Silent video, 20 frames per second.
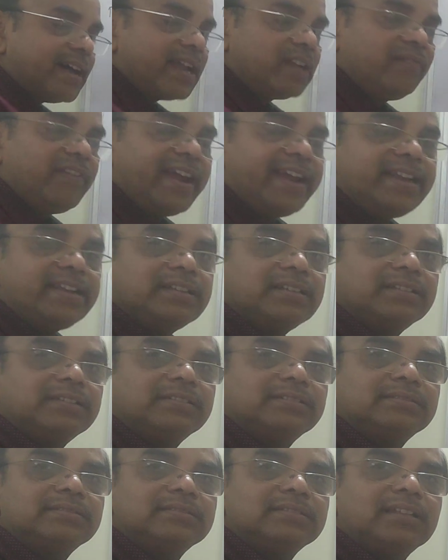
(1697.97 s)
weight,
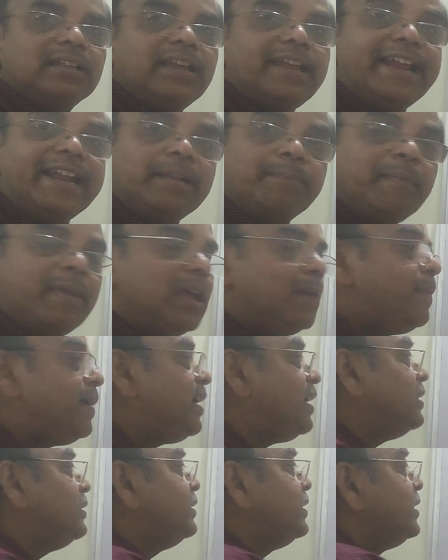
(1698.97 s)
it may
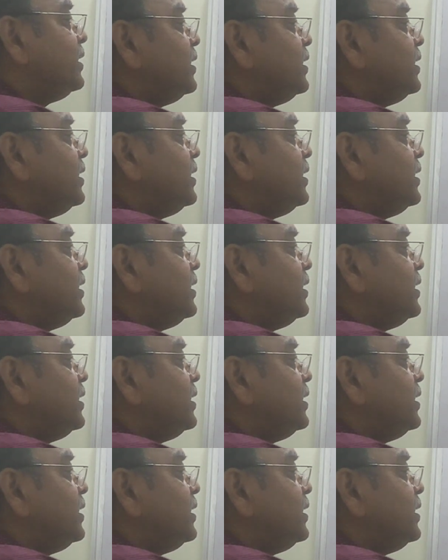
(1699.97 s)
be in the